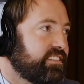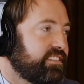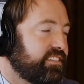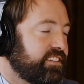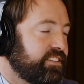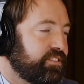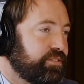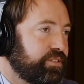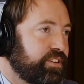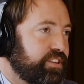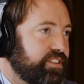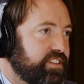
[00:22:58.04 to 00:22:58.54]

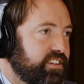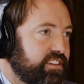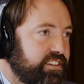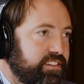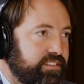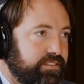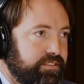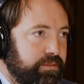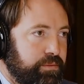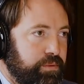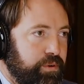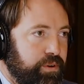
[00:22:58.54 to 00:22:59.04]
situation
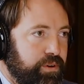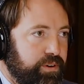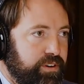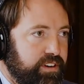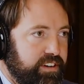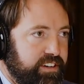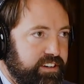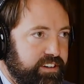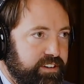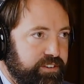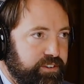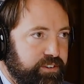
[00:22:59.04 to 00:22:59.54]
of a war
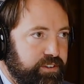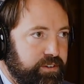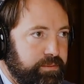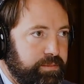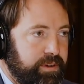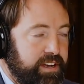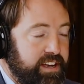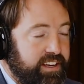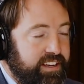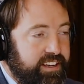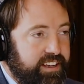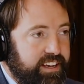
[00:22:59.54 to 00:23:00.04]
in Europe,
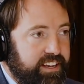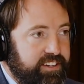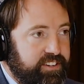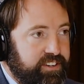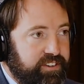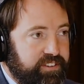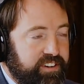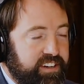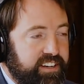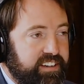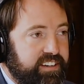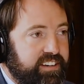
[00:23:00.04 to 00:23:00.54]
mm-hmm. and
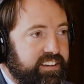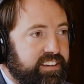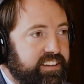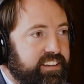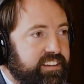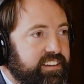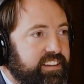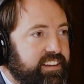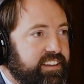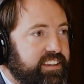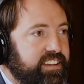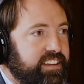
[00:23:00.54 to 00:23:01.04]
you're right,
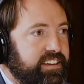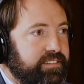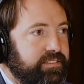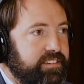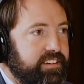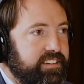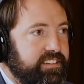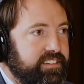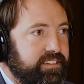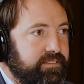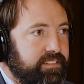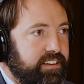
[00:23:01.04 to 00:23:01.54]
and like the
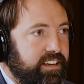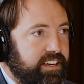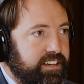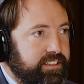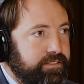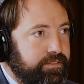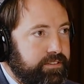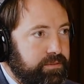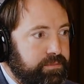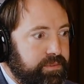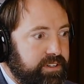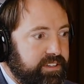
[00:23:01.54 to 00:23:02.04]
evidence of the
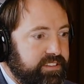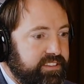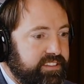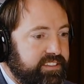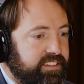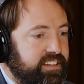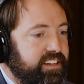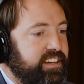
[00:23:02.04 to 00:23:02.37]
last few months